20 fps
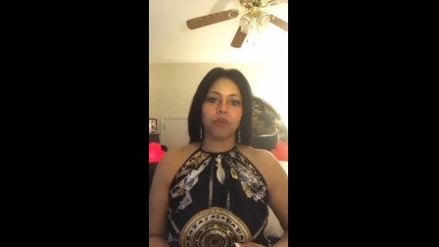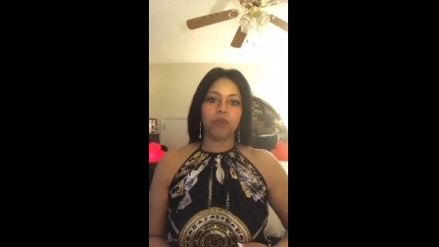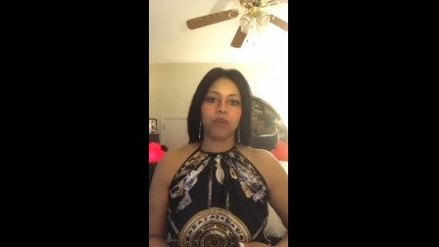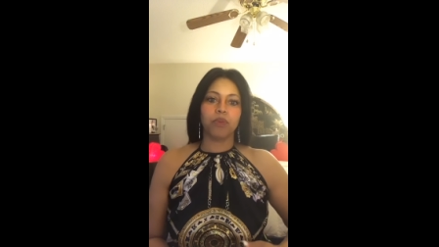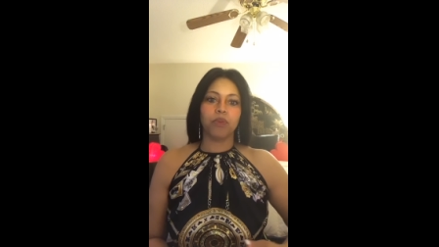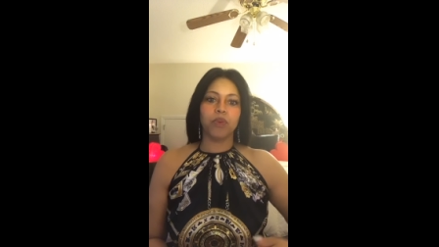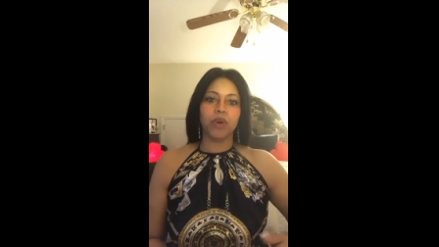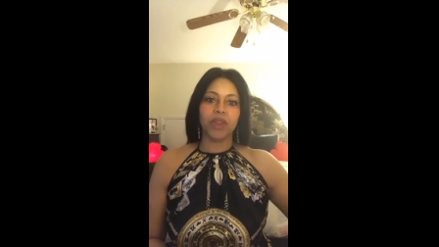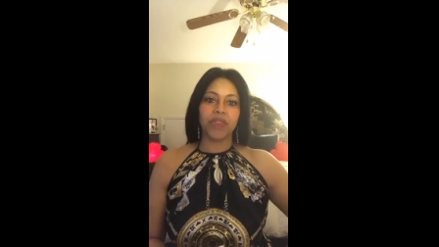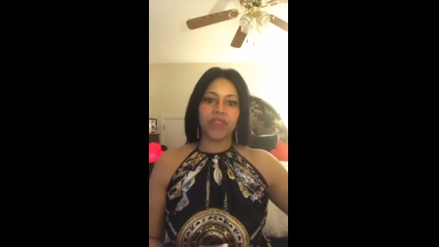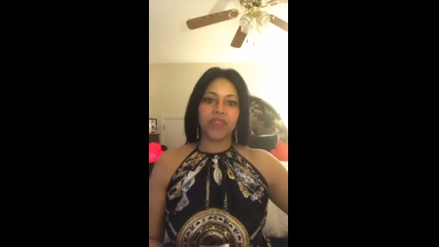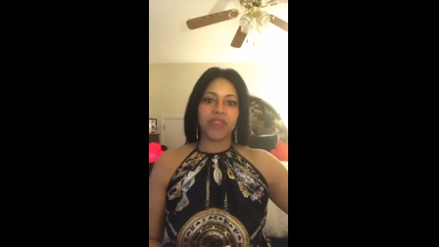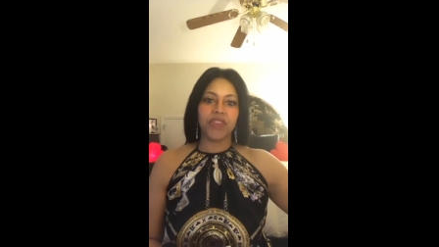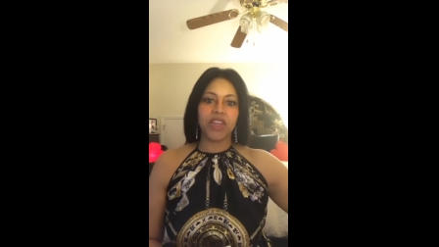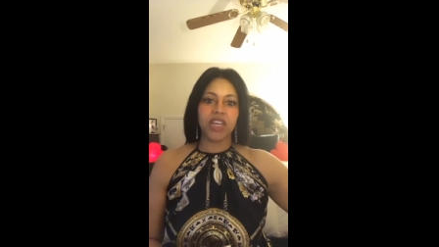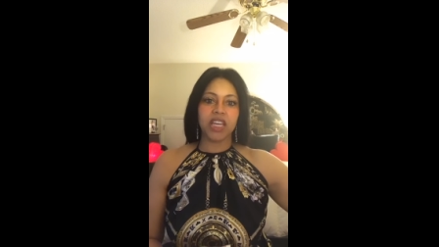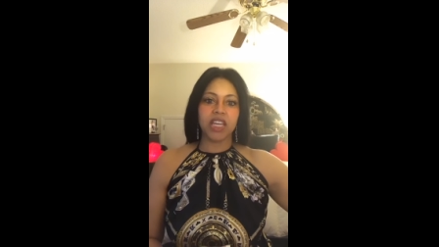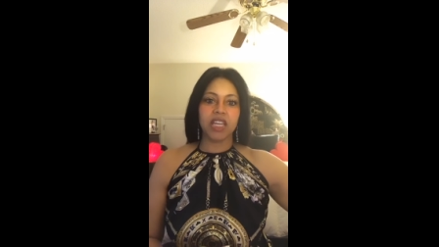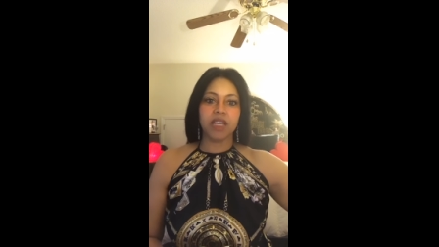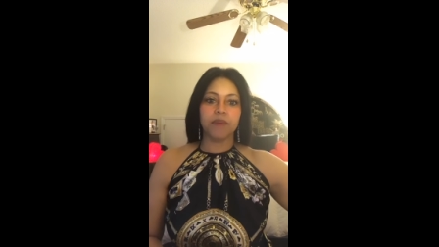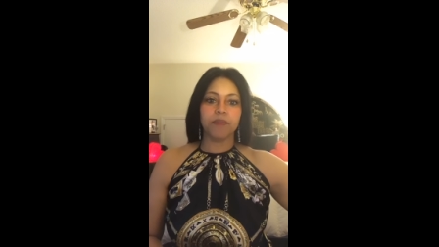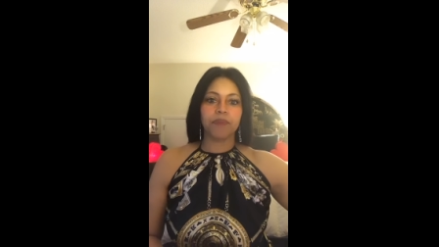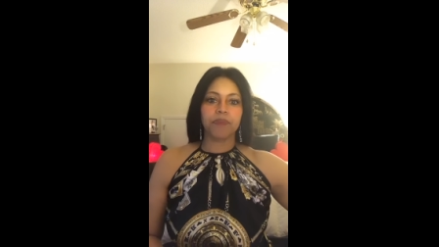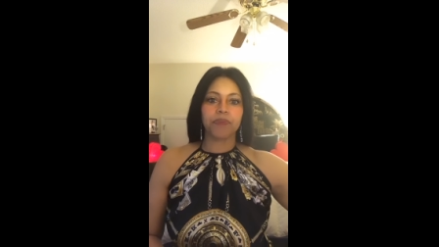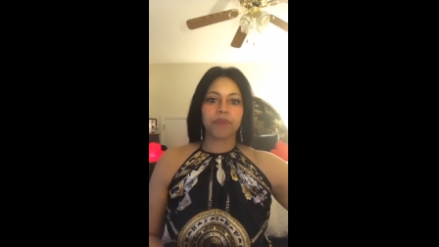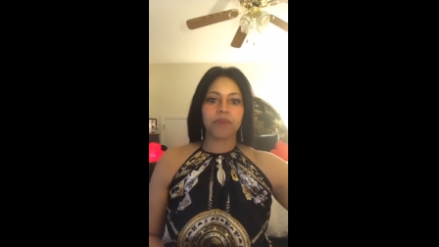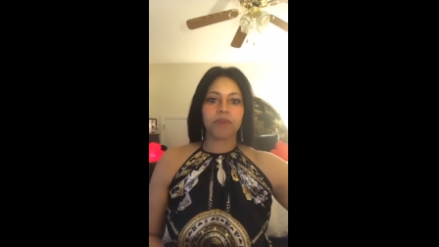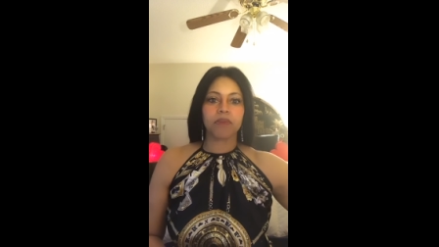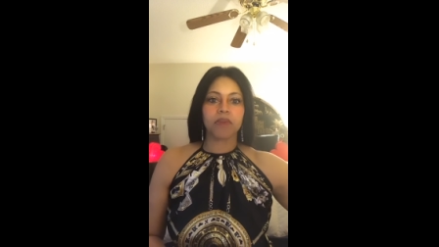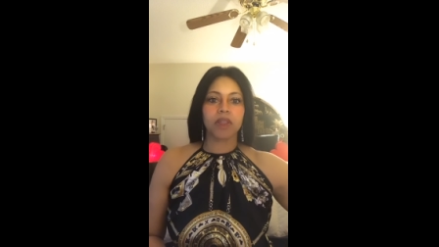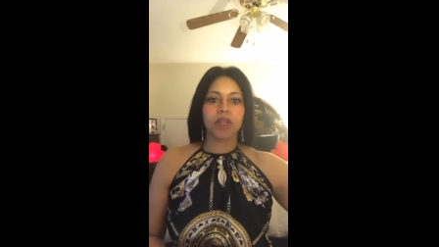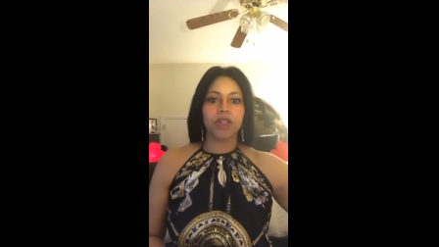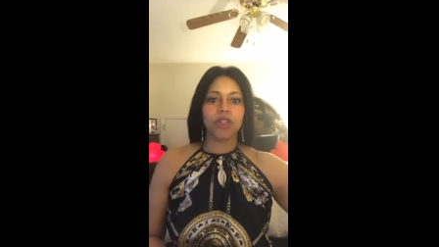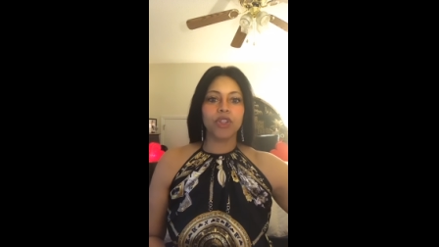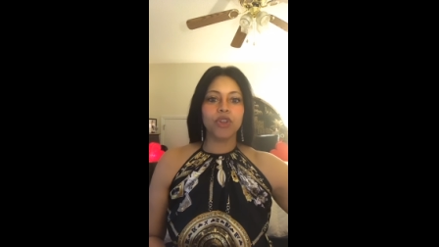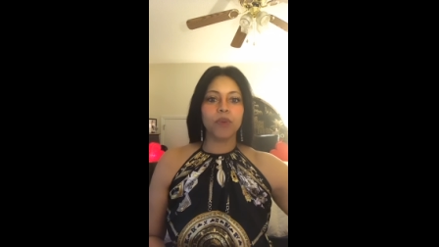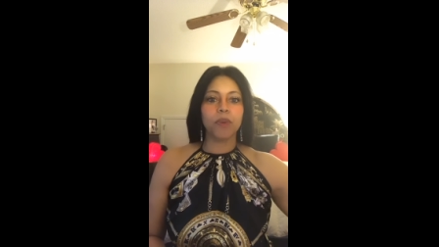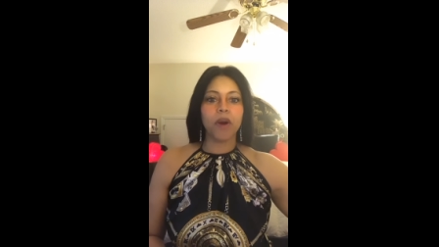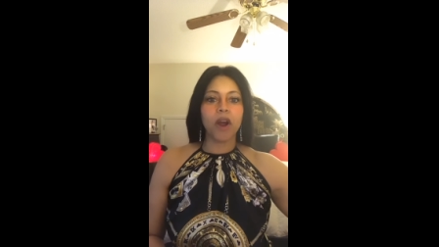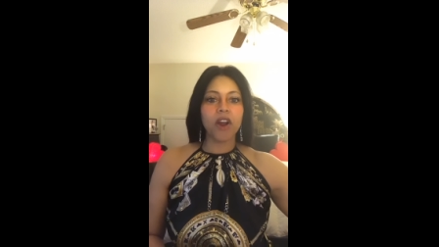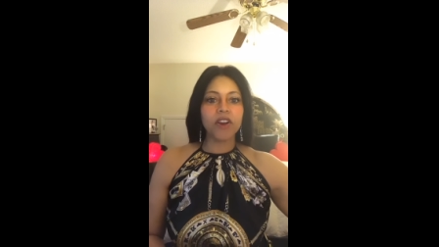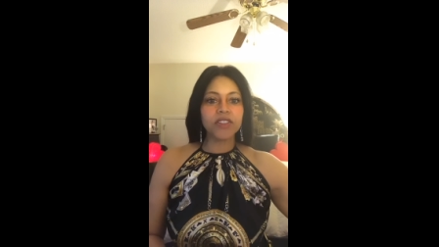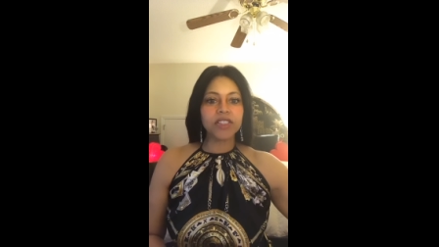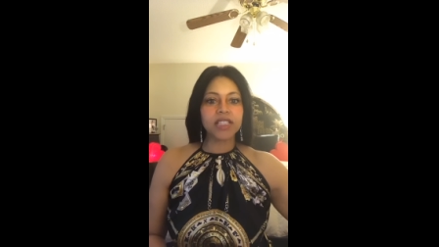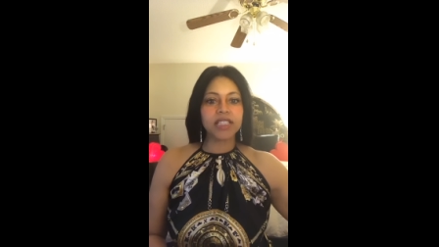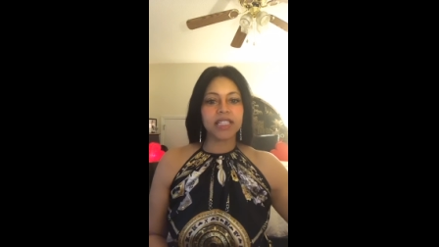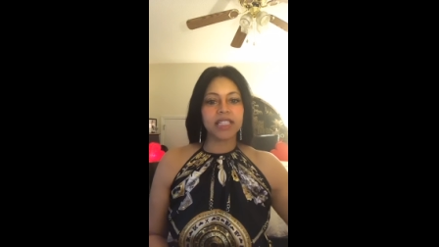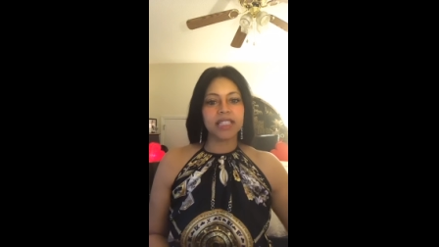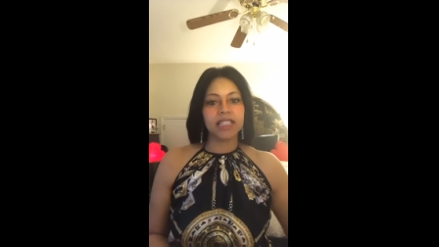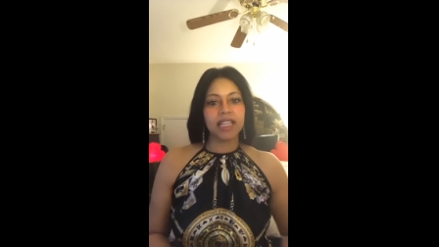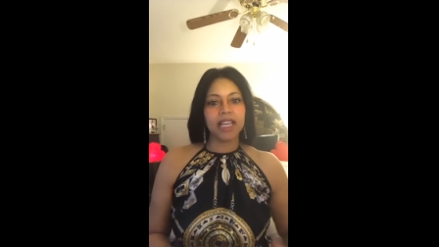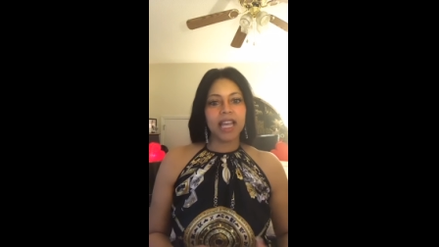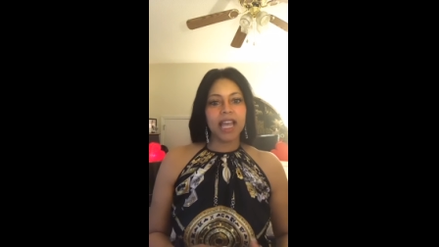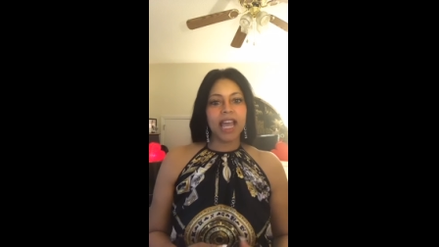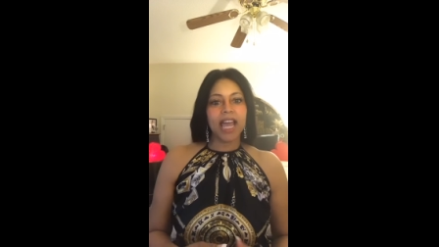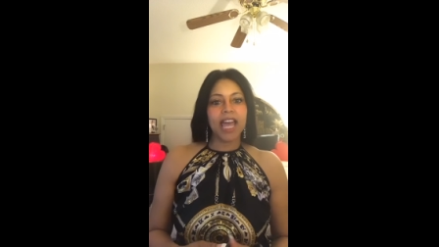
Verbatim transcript: with the new person